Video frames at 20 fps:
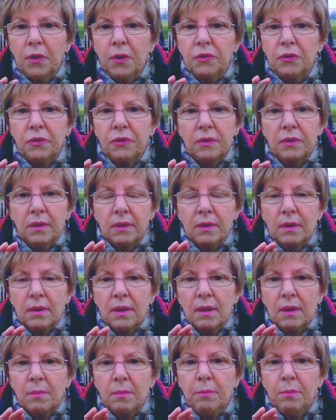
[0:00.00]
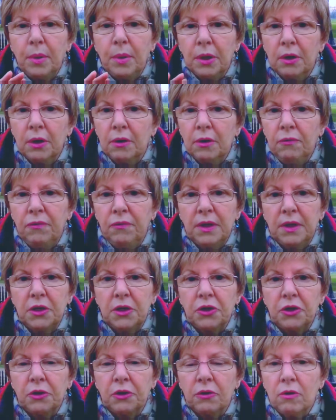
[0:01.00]
with blurred
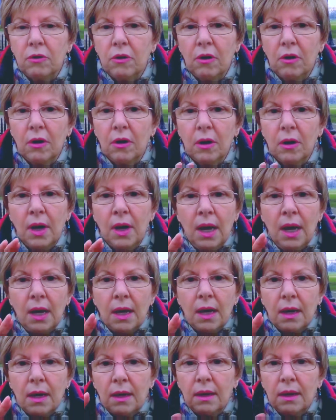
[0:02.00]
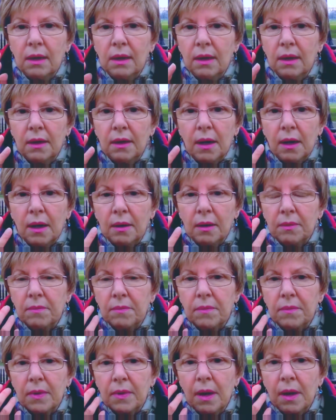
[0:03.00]
vision or
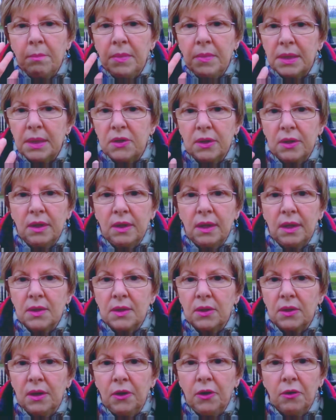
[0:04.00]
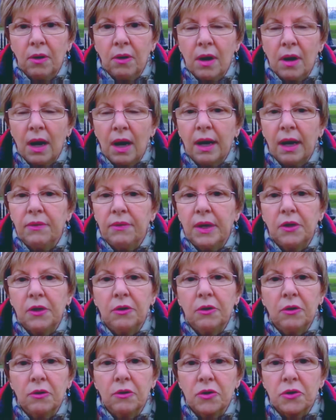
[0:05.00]
a mistiness in your eye that
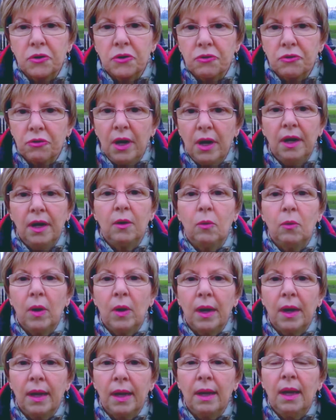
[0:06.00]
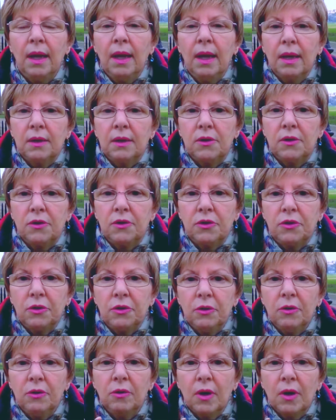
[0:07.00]
you go straight away
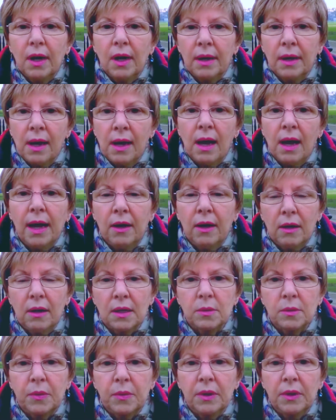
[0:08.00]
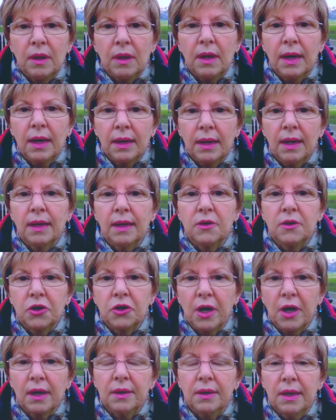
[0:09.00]
to an eye hospital and get
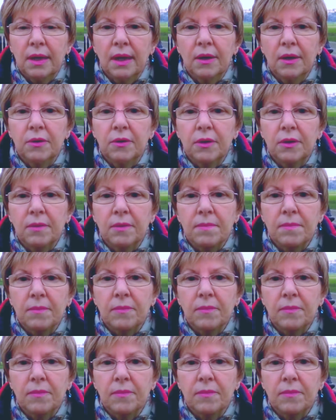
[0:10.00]
checked out.